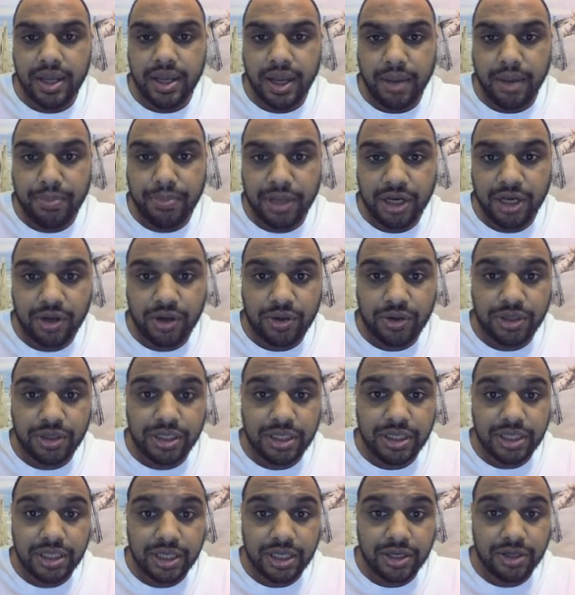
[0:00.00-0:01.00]
I've been
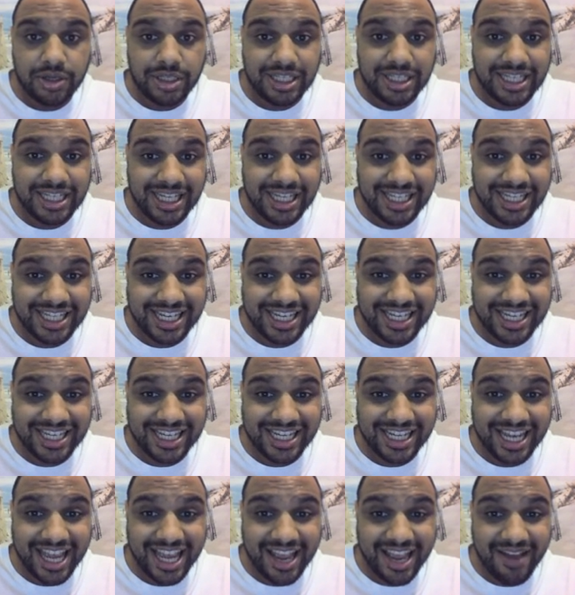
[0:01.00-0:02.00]

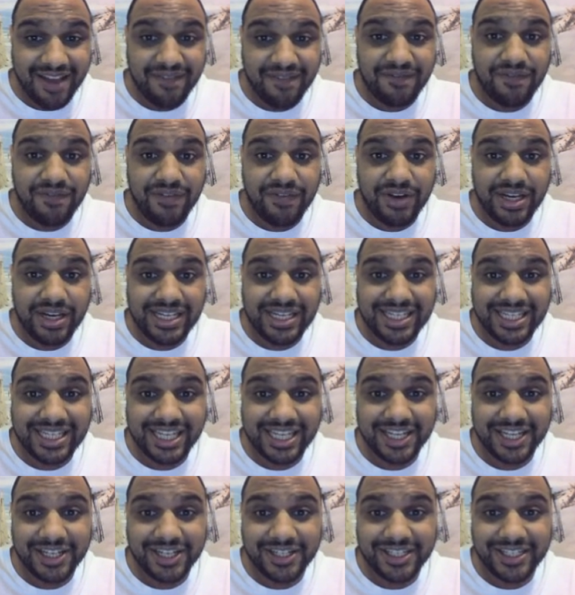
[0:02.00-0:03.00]
consistent every
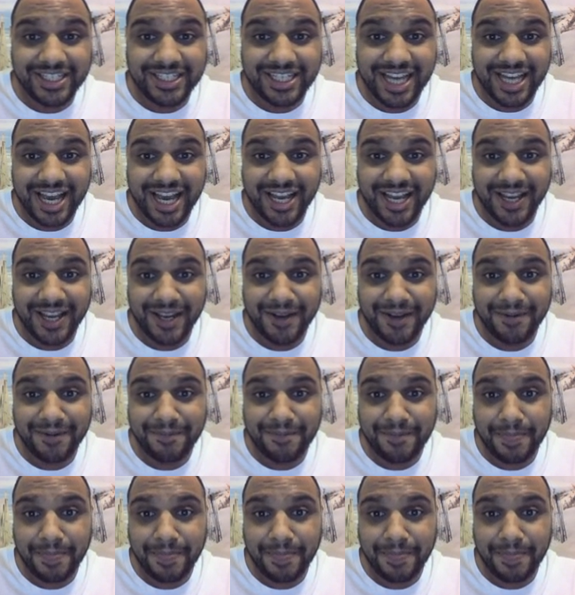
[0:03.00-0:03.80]
single day,